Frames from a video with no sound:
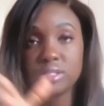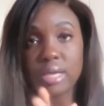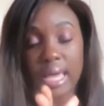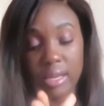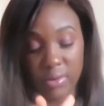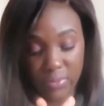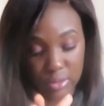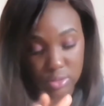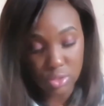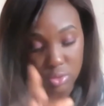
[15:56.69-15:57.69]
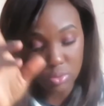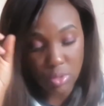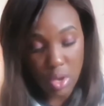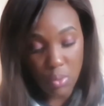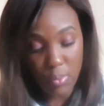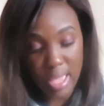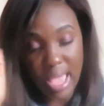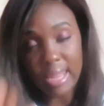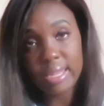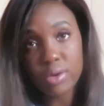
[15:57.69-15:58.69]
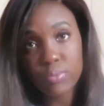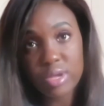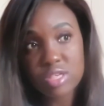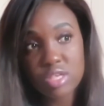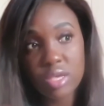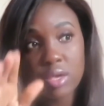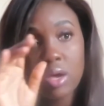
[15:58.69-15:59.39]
I love her too. We had Lil Richie.